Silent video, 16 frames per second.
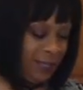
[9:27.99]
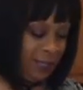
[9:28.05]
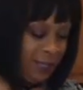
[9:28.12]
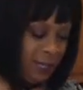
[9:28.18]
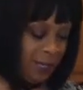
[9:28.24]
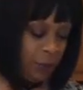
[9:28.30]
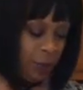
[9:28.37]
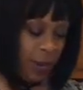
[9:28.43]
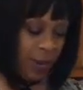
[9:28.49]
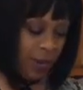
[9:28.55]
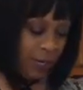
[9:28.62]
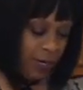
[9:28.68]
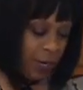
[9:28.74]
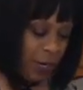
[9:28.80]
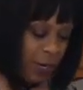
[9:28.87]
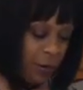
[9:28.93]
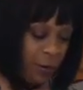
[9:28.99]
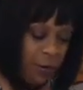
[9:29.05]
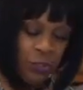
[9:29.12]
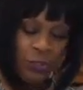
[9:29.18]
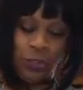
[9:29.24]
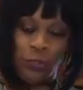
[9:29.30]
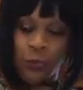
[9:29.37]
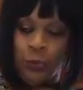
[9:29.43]
that's why I
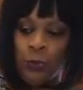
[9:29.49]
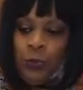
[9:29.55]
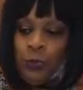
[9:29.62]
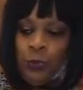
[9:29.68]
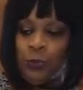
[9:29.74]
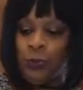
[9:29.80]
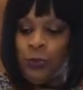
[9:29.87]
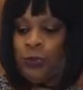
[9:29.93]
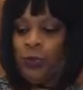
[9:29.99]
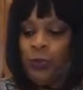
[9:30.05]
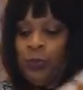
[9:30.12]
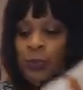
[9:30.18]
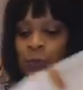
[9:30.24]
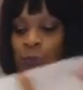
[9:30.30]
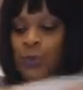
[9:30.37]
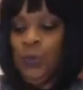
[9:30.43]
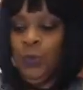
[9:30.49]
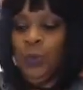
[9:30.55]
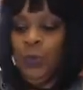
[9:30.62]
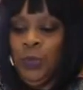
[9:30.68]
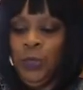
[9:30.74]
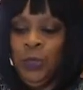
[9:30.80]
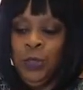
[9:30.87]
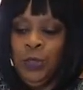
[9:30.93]
encourage you
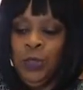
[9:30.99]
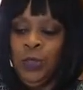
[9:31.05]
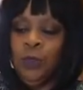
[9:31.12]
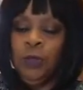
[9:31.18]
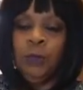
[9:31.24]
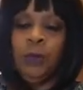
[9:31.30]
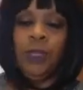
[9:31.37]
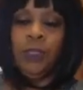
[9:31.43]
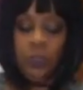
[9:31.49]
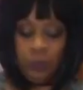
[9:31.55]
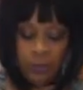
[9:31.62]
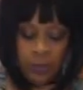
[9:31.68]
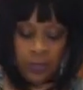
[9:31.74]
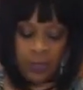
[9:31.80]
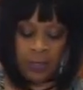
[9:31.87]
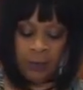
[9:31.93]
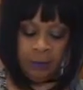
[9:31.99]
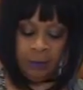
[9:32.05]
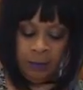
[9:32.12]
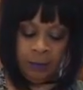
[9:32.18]
to do the best you can.